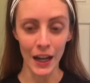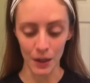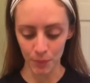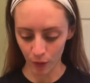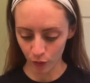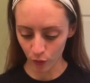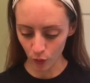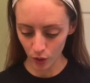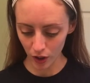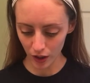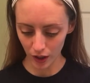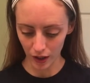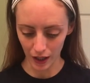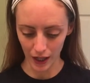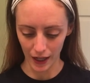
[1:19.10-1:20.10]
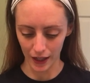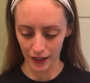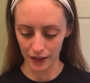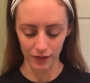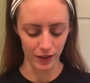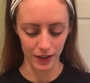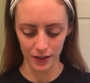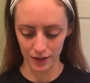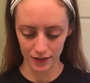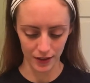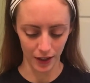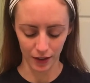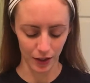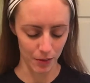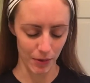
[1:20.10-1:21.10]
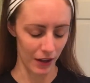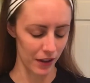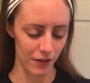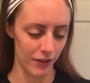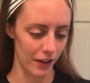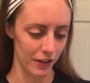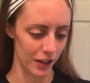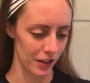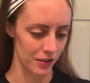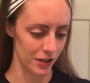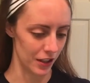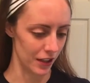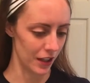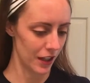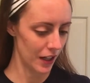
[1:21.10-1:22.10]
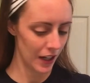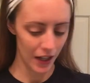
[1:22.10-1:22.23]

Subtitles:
before I even tell you about the foundation,